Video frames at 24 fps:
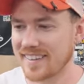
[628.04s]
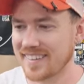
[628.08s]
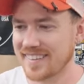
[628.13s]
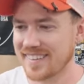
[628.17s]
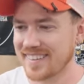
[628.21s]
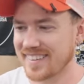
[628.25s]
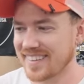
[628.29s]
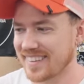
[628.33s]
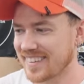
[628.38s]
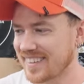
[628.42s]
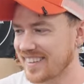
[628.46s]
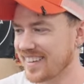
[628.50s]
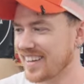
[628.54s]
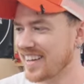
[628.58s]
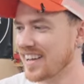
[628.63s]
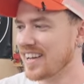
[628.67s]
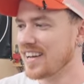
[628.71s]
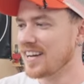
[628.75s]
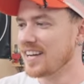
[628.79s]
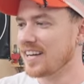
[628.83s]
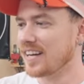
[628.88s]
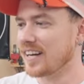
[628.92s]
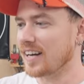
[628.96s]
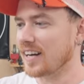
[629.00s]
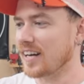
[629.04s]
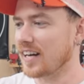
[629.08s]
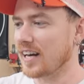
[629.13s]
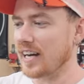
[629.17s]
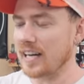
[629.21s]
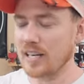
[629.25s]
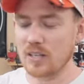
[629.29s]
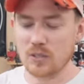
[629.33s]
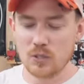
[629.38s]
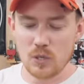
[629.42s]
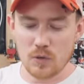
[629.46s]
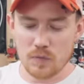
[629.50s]
uh,
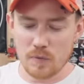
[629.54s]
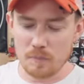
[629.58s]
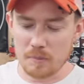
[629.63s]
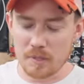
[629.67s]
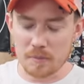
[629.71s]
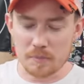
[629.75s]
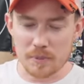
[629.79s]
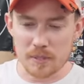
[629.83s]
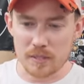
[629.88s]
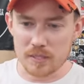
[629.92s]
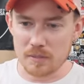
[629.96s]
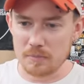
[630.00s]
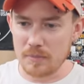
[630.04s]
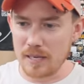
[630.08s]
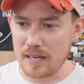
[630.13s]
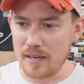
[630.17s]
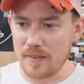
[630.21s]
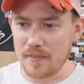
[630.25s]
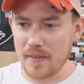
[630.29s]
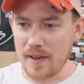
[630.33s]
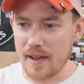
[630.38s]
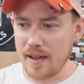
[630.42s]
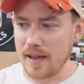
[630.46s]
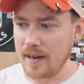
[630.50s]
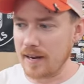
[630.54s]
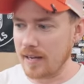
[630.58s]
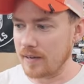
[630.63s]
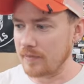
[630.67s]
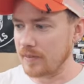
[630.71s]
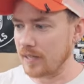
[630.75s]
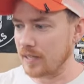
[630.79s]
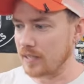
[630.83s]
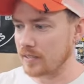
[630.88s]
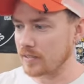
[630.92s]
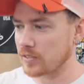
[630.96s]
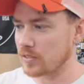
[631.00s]
I don't know if I'm going to build or buy that.
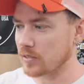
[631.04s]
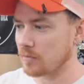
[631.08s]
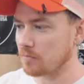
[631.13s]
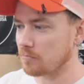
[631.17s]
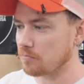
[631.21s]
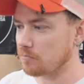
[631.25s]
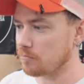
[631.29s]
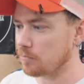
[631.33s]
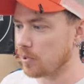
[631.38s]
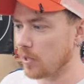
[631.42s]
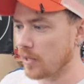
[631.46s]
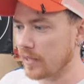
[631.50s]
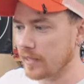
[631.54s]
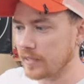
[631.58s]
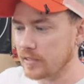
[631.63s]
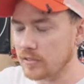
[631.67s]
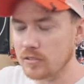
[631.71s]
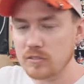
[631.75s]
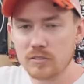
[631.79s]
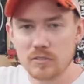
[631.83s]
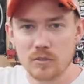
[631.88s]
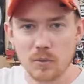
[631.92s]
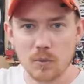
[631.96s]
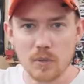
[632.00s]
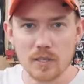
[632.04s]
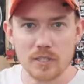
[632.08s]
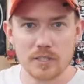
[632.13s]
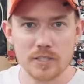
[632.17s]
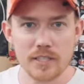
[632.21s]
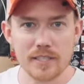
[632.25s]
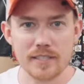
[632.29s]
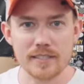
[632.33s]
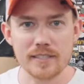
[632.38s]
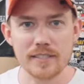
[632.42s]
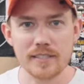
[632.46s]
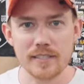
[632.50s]
I've got some plate
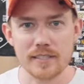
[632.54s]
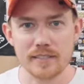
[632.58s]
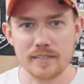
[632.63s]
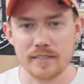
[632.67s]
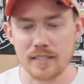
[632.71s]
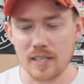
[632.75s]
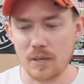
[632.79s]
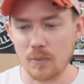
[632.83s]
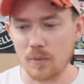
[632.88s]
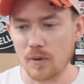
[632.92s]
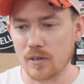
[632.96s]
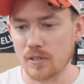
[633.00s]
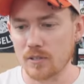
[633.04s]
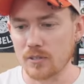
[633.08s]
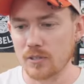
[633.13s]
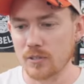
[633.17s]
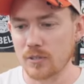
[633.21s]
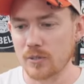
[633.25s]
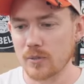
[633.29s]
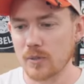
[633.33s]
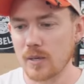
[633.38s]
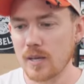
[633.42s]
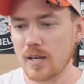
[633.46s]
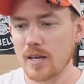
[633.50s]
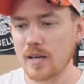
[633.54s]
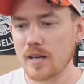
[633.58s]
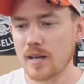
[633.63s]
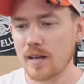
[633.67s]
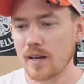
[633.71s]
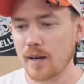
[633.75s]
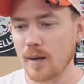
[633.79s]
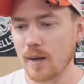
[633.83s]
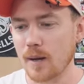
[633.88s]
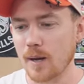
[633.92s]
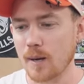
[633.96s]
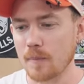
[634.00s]
storage ideas that I want to do.
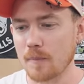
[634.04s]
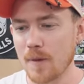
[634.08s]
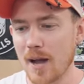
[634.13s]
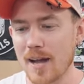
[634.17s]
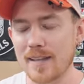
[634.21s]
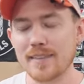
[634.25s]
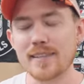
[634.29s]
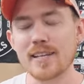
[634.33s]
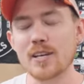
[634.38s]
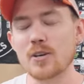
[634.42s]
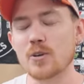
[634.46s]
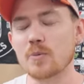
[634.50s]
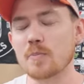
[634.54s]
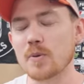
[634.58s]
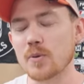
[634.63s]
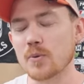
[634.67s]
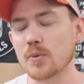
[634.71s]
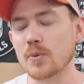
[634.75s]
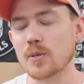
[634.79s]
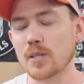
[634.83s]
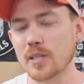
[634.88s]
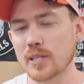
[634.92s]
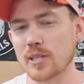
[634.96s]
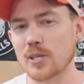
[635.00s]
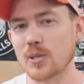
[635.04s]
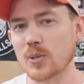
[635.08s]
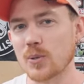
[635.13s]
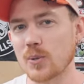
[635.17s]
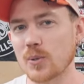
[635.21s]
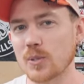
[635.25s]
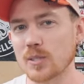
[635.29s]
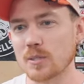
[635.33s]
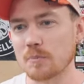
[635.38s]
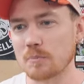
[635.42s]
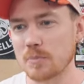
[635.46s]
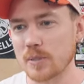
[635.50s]
Um, I think it would be really
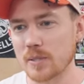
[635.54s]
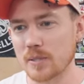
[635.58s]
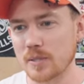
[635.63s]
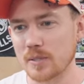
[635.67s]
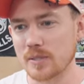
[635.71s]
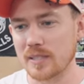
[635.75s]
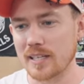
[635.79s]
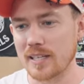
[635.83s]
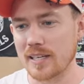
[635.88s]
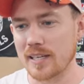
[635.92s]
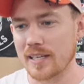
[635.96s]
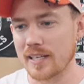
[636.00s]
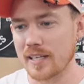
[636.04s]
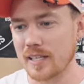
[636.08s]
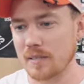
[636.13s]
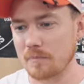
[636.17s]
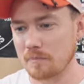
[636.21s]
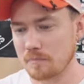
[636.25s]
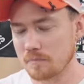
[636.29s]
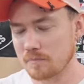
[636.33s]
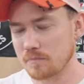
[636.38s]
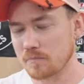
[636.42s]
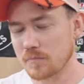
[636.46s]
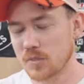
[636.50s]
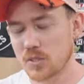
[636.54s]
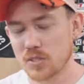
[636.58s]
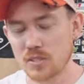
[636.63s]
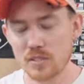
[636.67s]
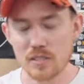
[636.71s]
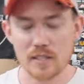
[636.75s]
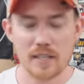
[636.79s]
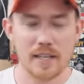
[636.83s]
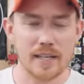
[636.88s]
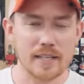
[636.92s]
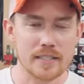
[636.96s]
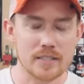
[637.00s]
cool to build a
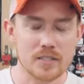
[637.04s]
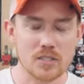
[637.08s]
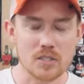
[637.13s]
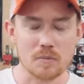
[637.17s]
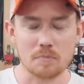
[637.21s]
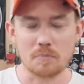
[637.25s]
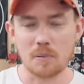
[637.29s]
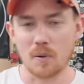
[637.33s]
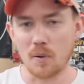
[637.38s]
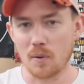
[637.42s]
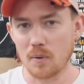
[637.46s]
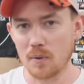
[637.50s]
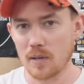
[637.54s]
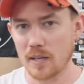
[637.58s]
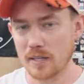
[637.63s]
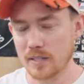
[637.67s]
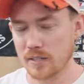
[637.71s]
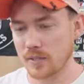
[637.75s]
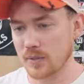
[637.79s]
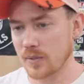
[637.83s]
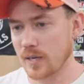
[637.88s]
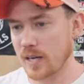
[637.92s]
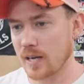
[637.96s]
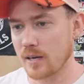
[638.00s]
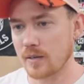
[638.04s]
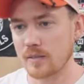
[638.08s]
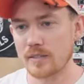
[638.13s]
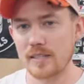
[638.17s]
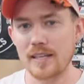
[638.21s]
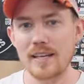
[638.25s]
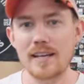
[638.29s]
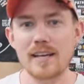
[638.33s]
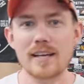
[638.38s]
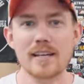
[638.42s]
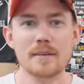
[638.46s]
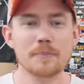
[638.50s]
sled to pull on the
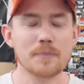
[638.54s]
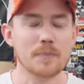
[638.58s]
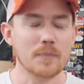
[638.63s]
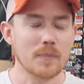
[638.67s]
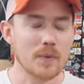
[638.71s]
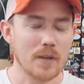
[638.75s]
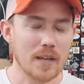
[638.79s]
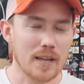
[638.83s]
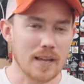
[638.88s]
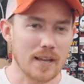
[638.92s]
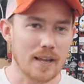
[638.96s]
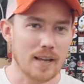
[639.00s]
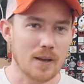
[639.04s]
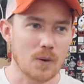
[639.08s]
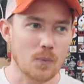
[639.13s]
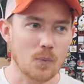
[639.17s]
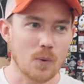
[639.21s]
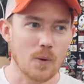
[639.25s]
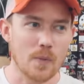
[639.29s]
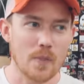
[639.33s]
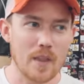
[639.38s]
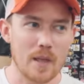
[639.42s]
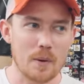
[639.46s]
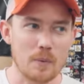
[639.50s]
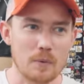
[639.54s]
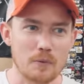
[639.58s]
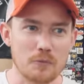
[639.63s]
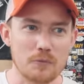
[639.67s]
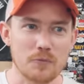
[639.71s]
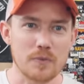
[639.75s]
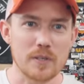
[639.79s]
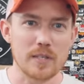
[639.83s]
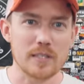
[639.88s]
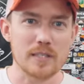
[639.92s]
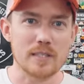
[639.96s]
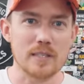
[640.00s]
ground and one that would
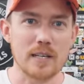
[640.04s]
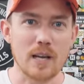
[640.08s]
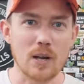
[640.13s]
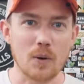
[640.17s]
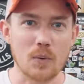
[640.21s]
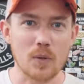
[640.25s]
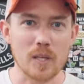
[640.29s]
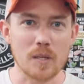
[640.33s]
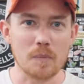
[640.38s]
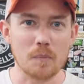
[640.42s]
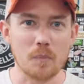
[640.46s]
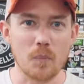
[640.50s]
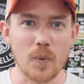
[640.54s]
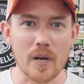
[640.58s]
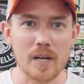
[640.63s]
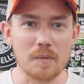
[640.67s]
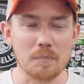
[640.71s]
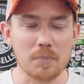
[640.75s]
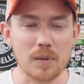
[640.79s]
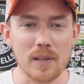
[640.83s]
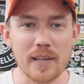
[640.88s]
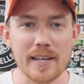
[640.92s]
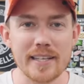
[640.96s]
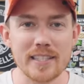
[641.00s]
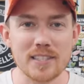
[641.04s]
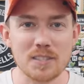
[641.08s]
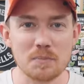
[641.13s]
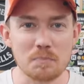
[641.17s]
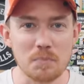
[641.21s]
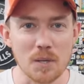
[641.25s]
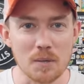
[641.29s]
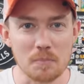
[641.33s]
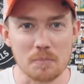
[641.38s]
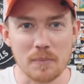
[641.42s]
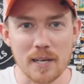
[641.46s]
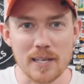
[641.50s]
fit not only weight plates,
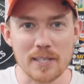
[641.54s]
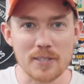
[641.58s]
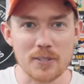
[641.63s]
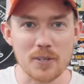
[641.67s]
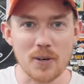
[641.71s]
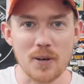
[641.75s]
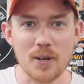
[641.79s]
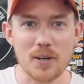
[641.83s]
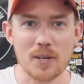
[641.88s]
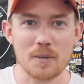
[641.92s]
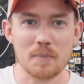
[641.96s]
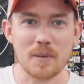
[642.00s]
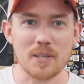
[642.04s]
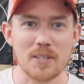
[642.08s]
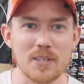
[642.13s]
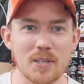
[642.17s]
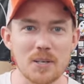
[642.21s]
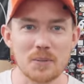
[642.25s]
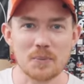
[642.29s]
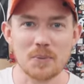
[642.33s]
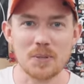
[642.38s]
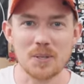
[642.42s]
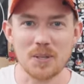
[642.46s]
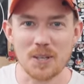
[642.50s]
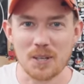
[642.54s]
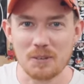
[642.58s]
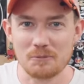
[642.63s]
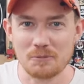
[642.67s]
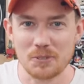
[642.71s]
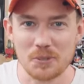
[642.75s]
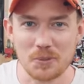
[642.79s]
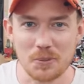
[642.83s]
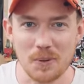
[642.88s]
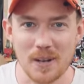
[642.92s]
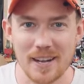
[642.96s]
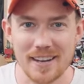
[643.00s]
but my daughter. My daughter would
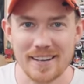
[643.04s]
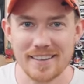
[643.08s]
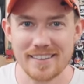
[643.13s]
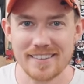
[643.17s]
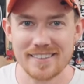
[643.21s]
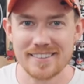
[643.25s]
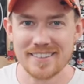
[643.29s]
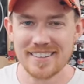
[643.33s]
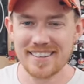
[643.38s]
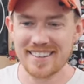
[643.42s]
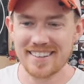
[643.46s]
love to ride it.